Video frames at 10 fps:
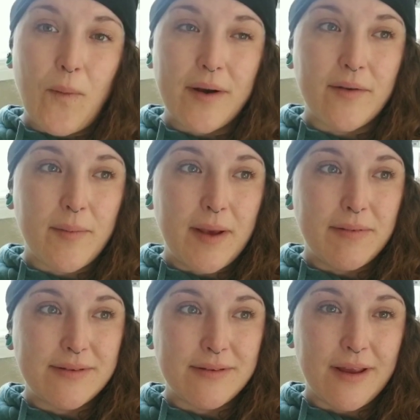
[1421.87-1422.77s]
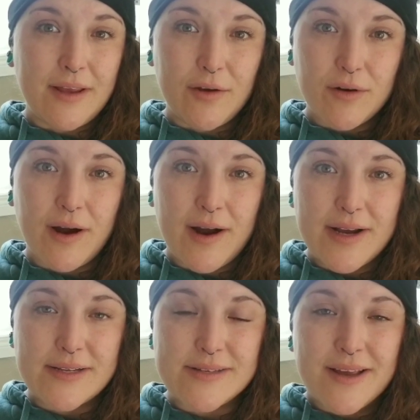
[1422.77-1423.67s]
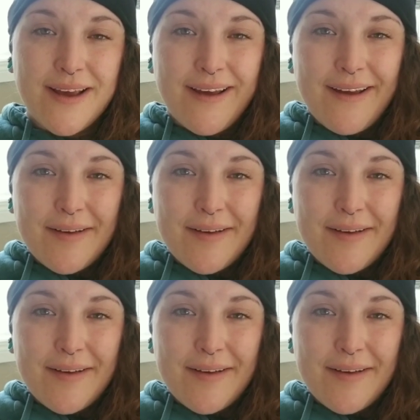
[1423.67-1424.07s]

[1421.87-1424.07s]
I want to be able to take you guys.